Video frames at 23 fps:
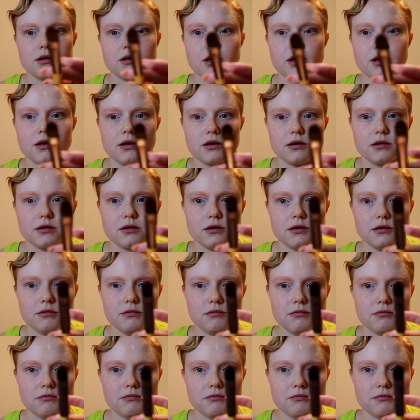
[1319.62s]
Kind of clean.
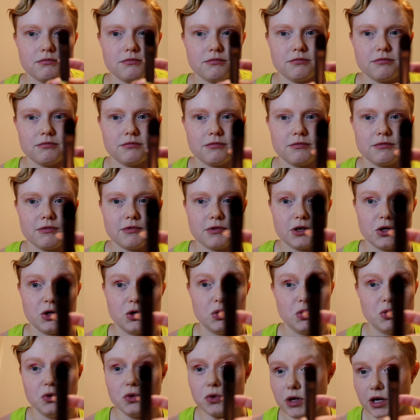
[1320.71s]

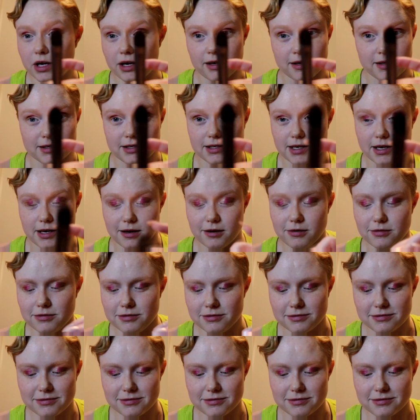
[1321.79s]
You can't tell.